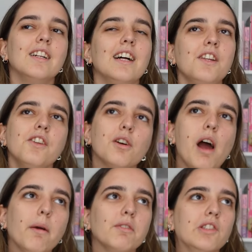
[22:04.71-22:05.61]
You know,
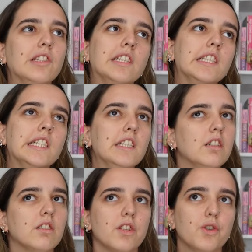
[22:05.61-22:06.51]
I was just, you
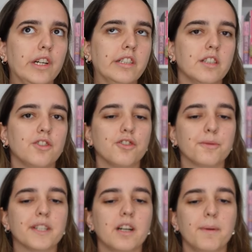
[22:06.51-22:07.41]
know, the trust issues
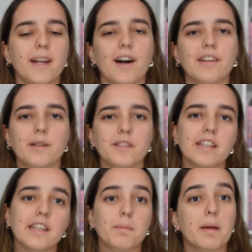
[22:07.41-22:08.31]
were coming out, and I was
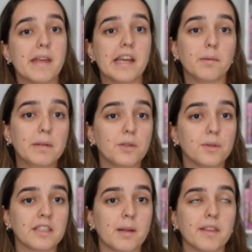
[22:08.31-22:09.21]
thinking maybe he could be
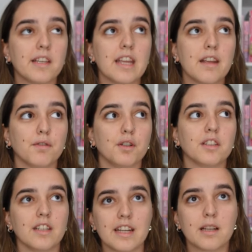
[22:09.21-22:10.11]
doing something evil
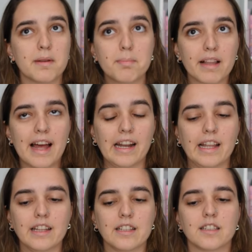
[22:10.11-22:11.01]
and he could be planning
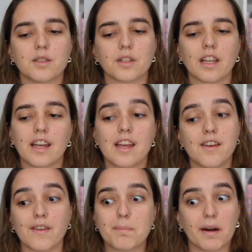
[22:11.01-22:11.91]
this, or like
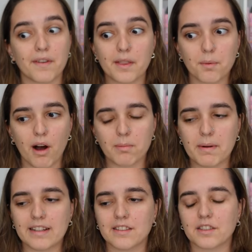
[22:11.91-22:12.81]
giving Buffy the wrong
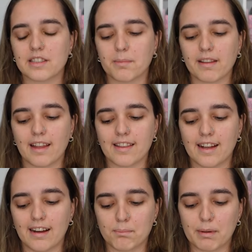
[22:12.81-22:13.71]
meds or something like
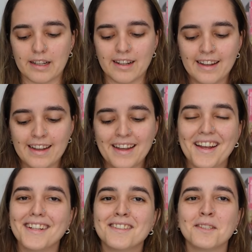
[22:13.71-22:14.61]
that. But
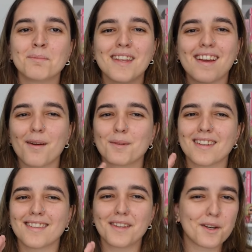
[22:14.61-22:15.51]
it seems like I was a
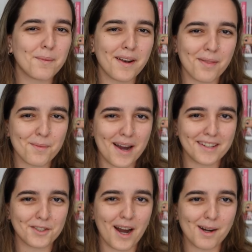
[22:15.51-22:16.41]
little bit on the right
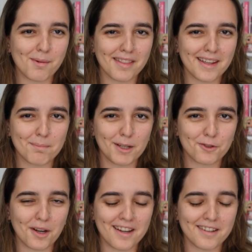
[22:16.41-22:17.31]
track with like
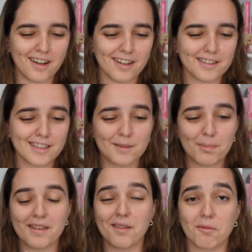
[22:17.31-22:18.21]
betraying doctors,
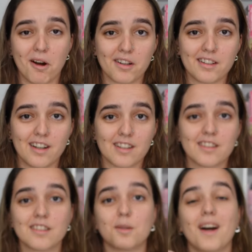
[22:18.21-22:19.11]
but the wrong
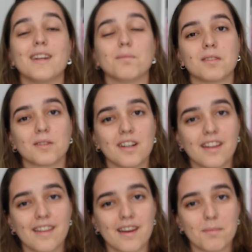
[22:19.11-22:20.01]
doctor. So I am sorry to
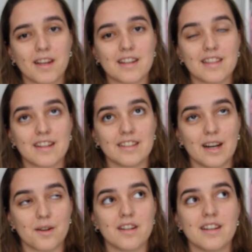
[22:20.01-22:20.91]
that man that I
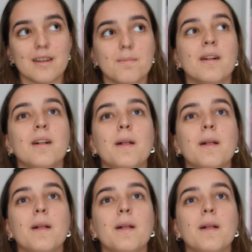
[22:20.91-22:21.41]
doubted him.